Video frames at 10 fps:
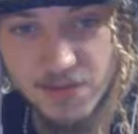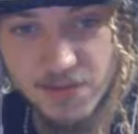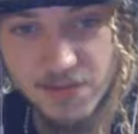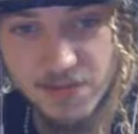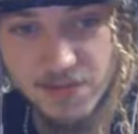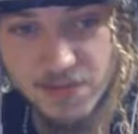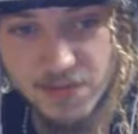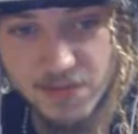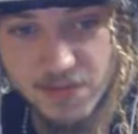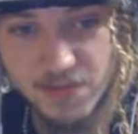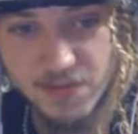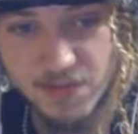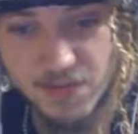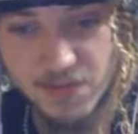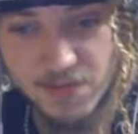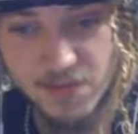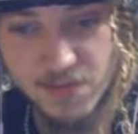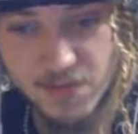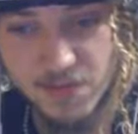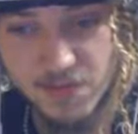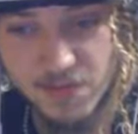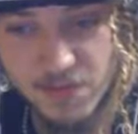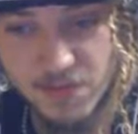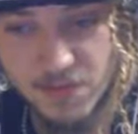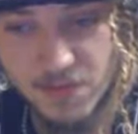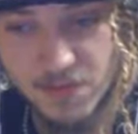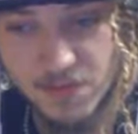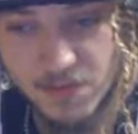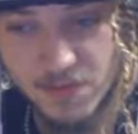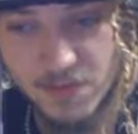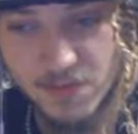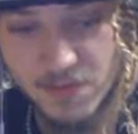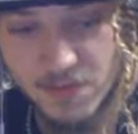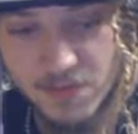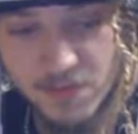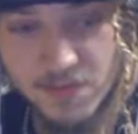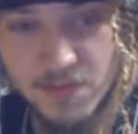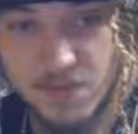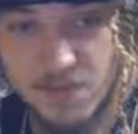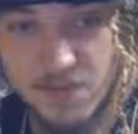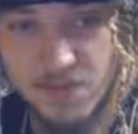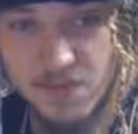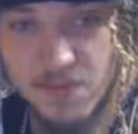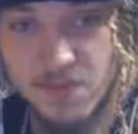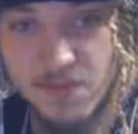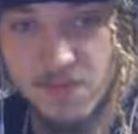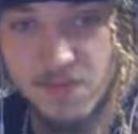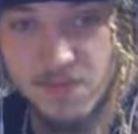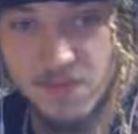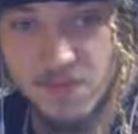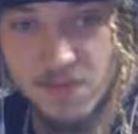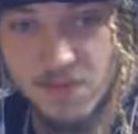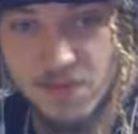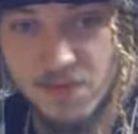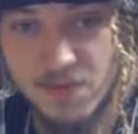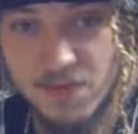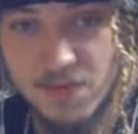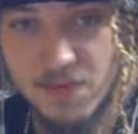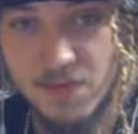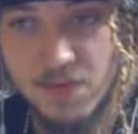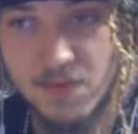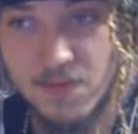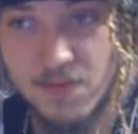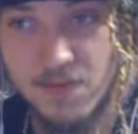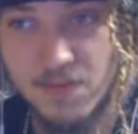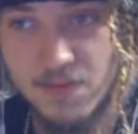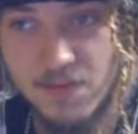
[no speech]